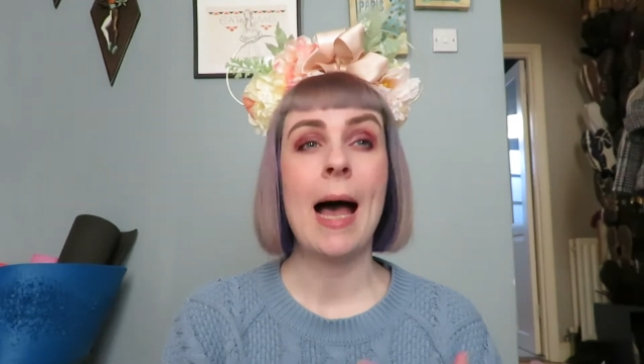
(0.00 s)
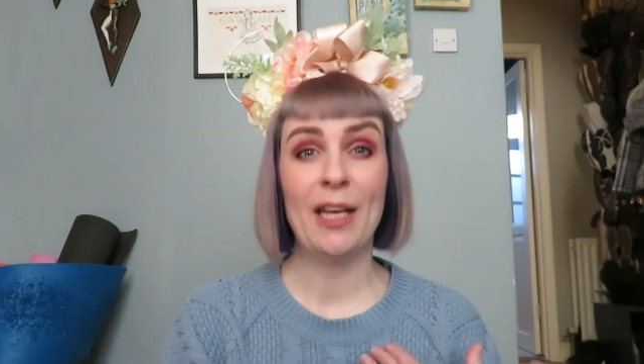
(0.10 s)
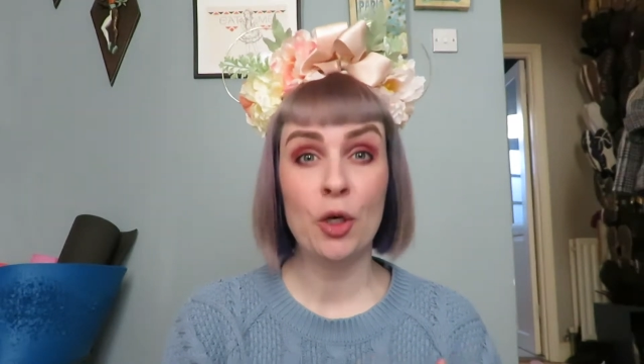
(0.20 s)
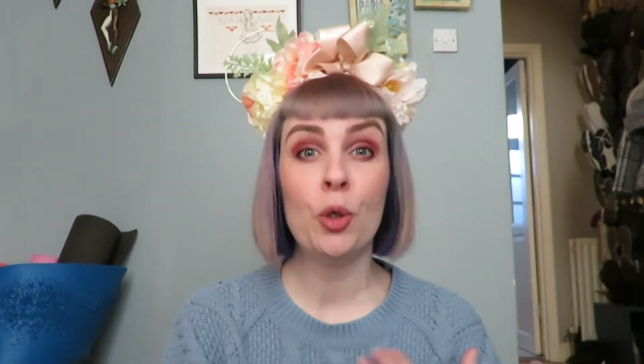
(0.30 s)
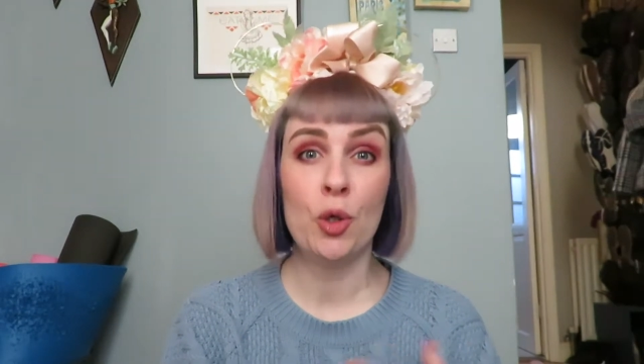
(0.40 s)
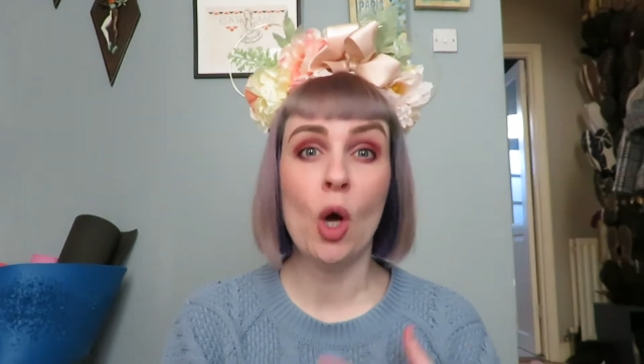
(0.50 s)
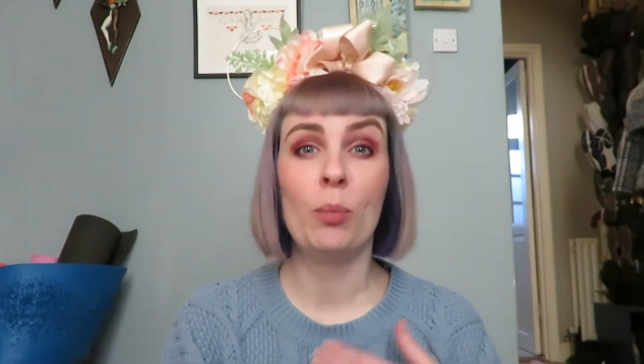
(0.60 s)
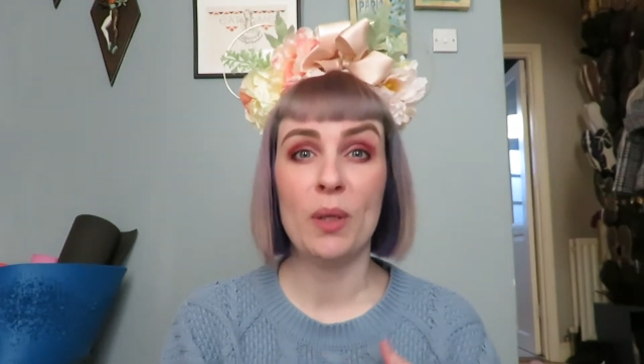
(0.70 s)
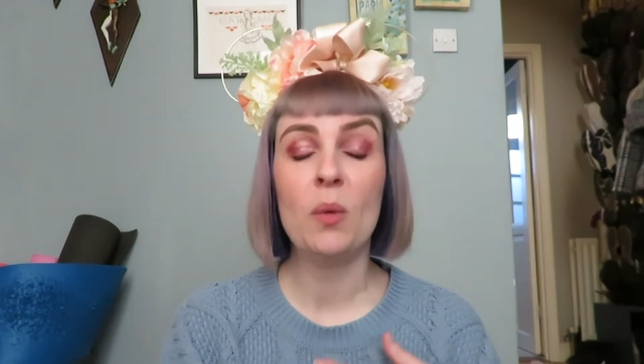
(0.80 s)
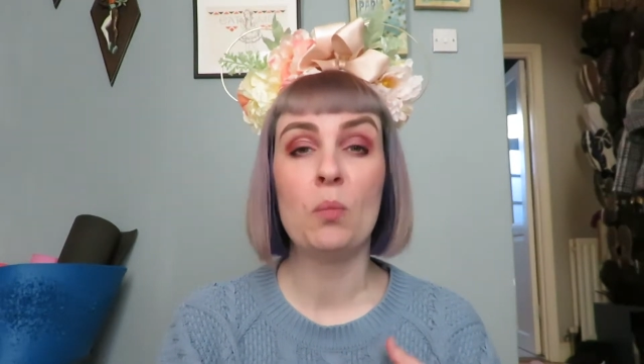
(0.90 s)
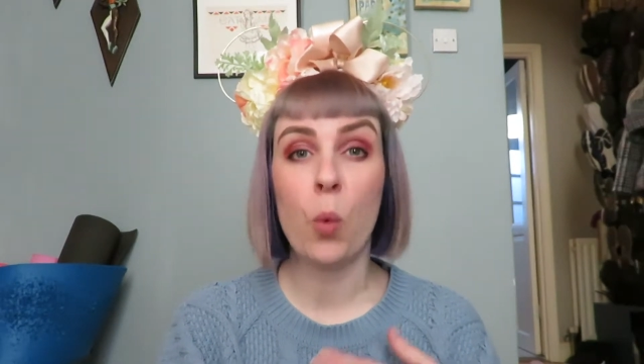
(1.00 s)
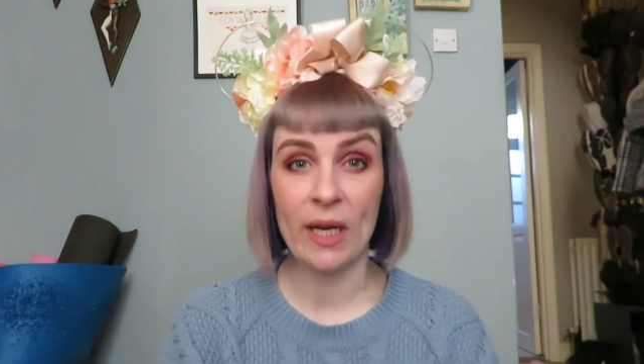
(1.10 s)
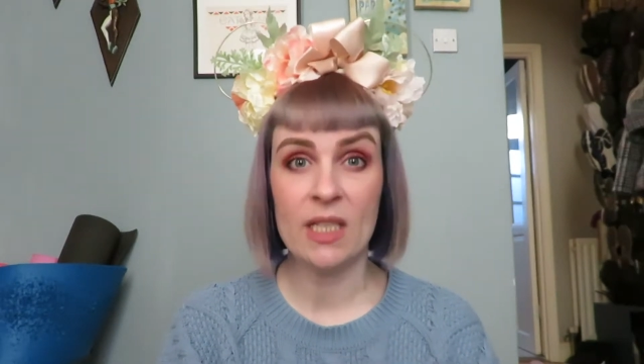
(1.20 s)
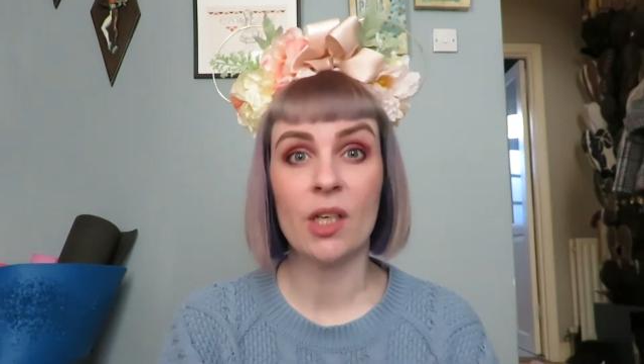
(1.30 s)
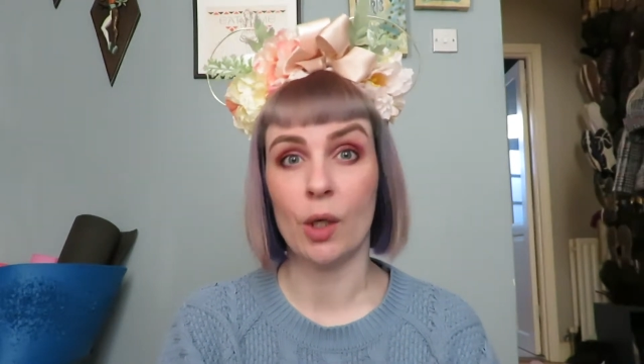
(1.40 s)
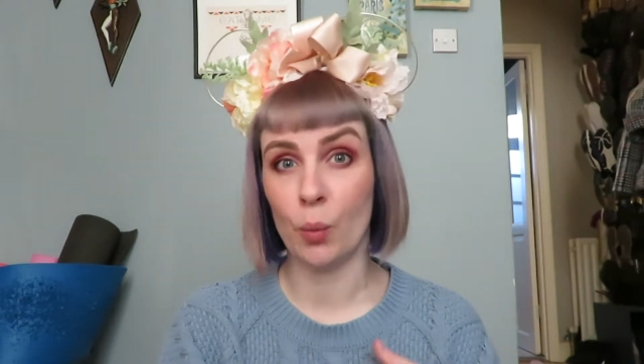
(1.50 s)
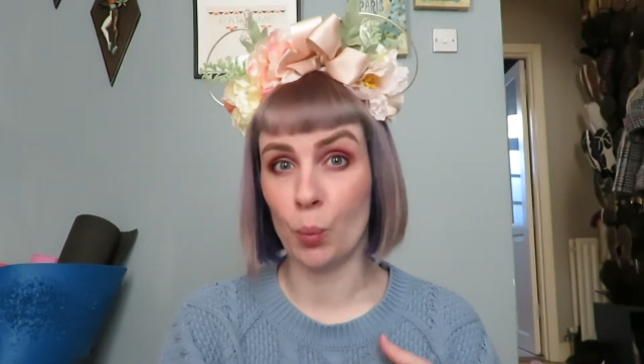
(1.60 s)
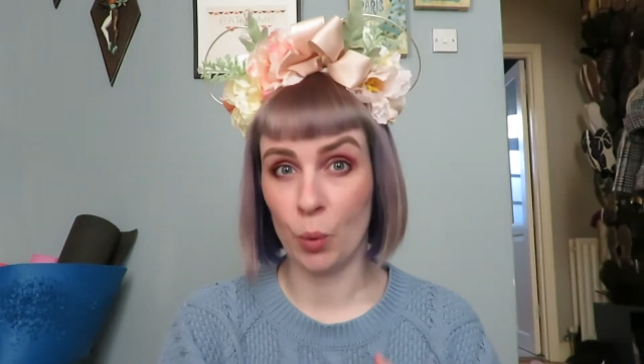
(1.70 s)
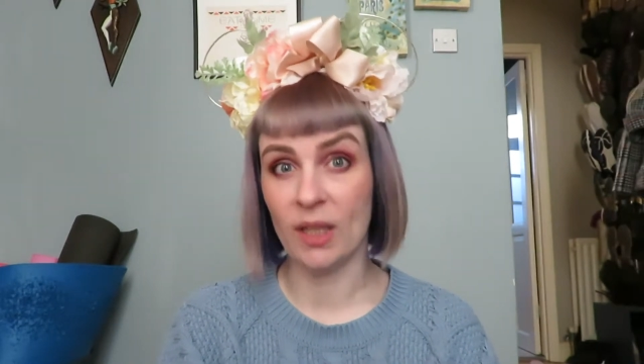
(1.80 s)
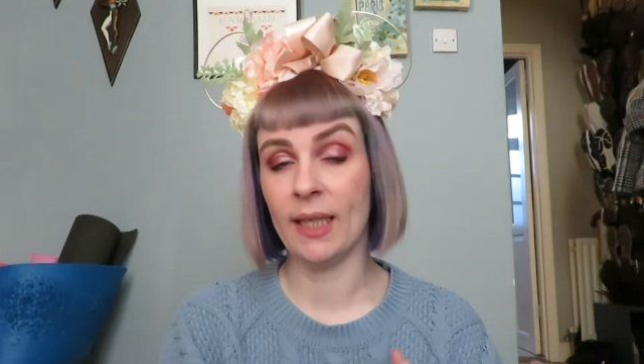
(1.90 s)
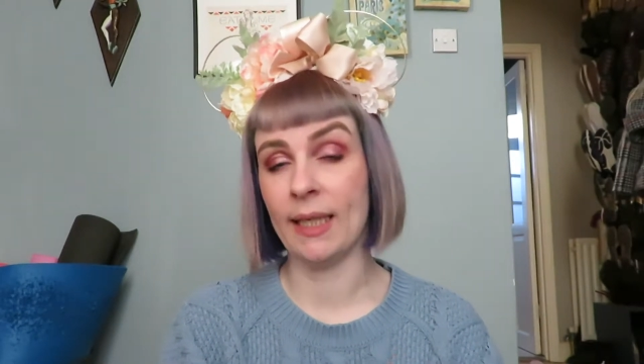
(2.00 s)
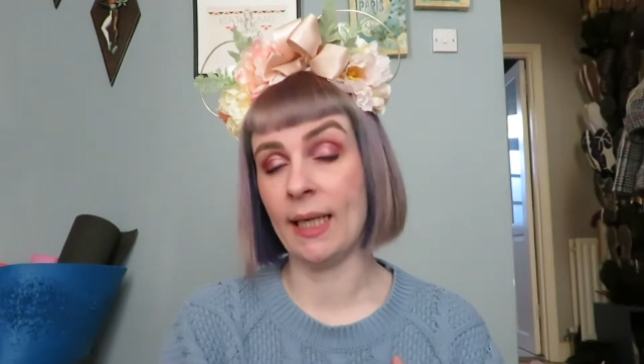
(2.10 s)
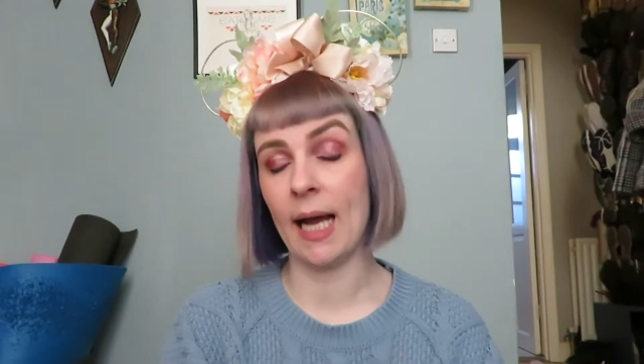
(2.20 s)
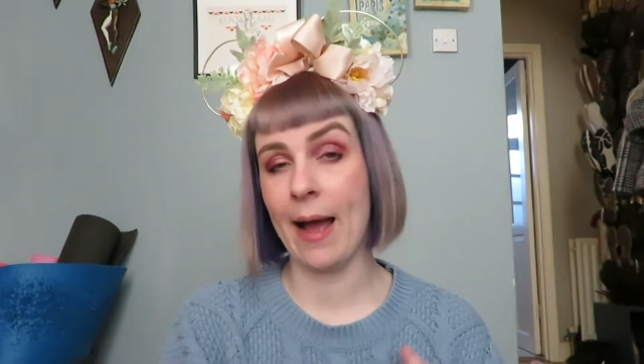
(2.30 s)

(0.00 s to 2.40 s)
I could not be whiter, really.